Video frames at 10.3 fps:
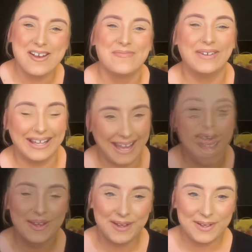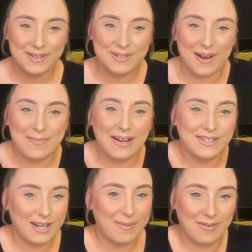but yeah, so I'm
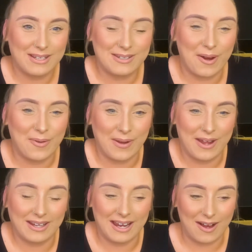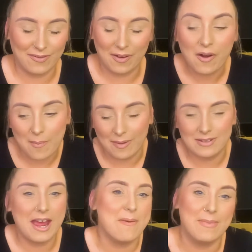actually about to start work now. I've got about
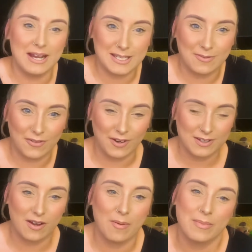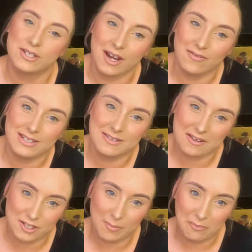10 minutes before I start my shift. It's
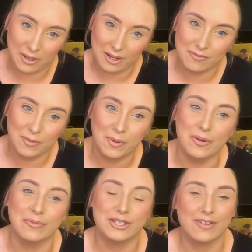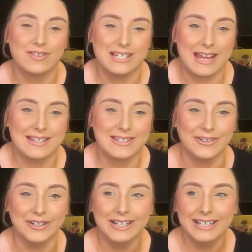actually my working from home shift today,
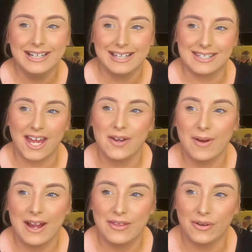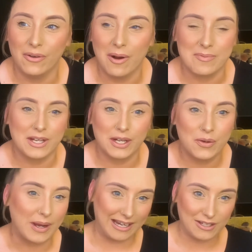so that's kind of why I thought, oh, I'm gonna
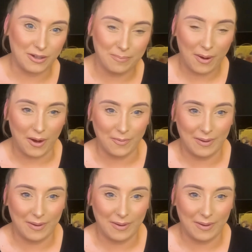quickly jump on